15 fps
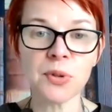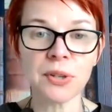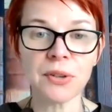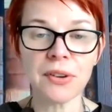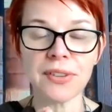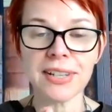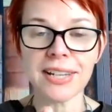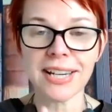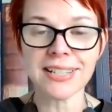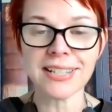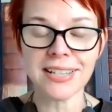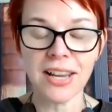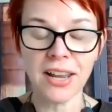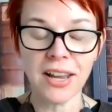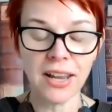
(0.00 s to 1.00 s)
you over the
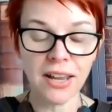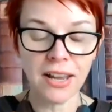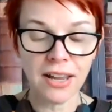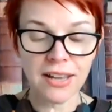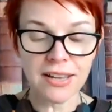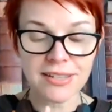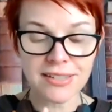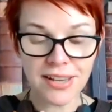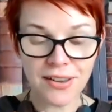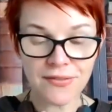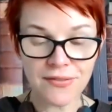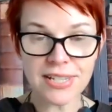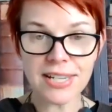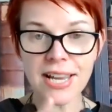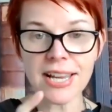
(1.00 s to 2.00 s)
next
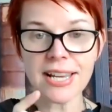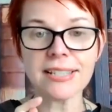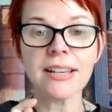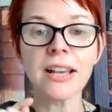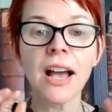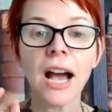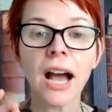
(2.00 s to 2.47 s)
7 days.